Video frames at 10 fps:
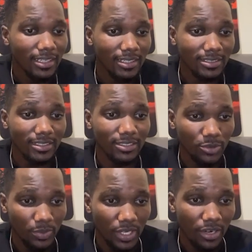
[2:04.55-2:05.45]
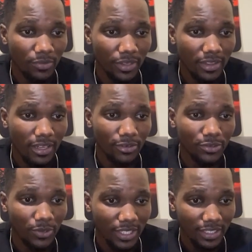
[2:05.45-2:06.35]
The settings we began with, they're
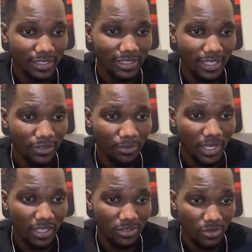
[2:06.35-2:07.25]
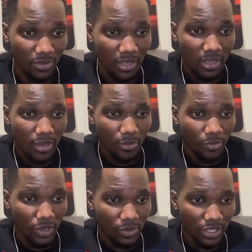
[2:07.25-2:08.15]
not working in this kind of market. So
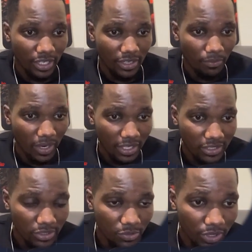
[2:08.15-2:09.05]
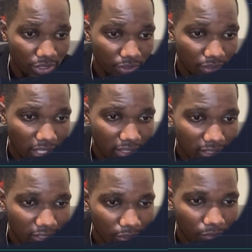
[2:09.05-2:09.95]
we are looking at the market situation and
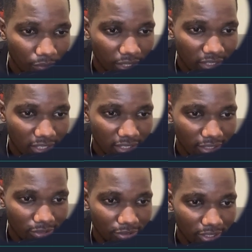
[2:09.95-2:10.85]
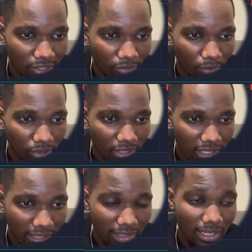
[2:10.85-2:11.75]
see what settings to set the robot
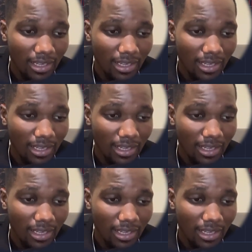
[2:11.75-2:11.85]
in.